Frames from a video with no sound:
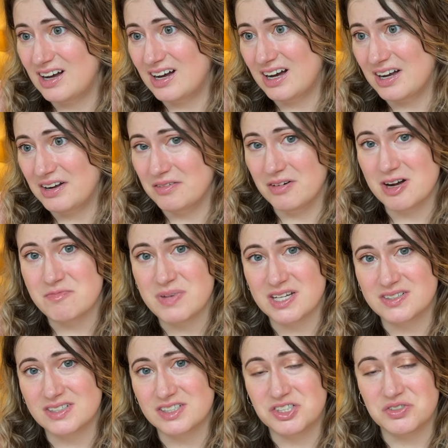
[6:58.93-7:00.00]
I
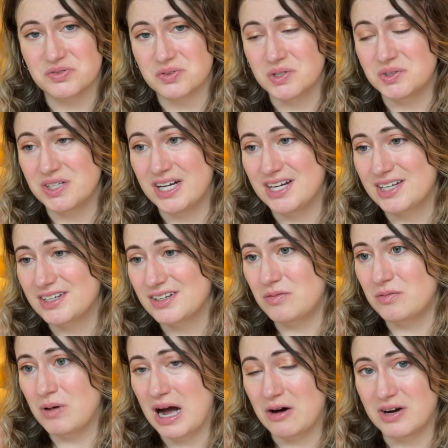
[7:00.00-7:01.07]
basically just wrote like,
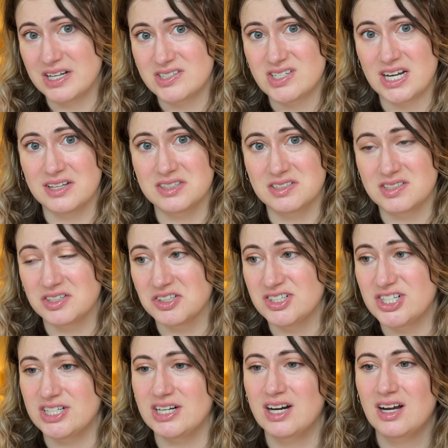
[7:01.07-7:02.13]
wow, I stand this
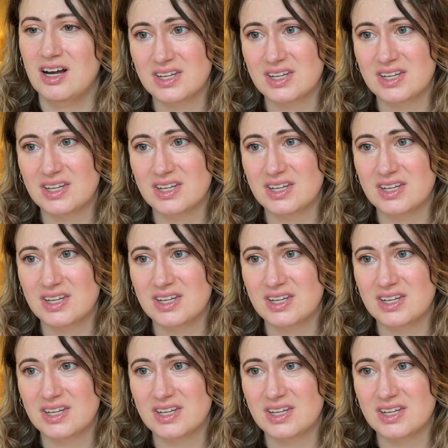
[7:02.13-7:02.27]
energy.